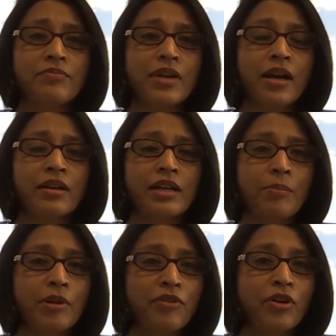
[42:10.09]
um, a
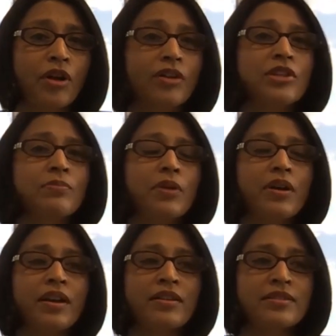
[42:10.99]
couple of oncology
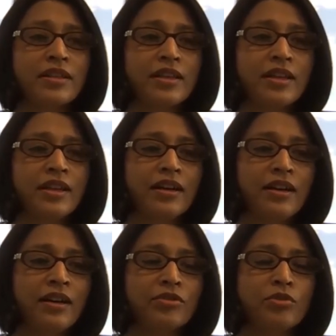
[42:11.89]
products,
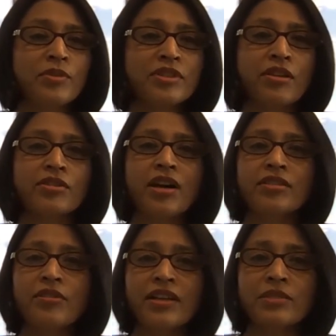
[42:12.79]
uh, rheumatoid
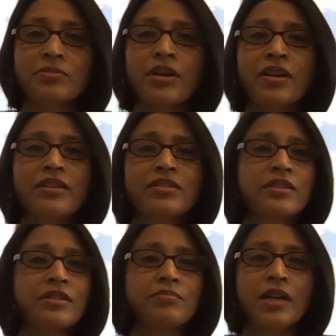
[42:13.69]
arthritis product,
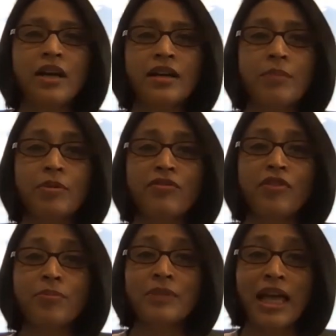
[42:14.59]
um, a couple of
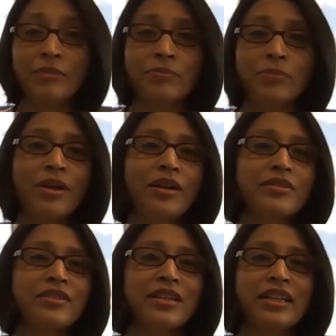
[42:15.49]
ophthalmic products,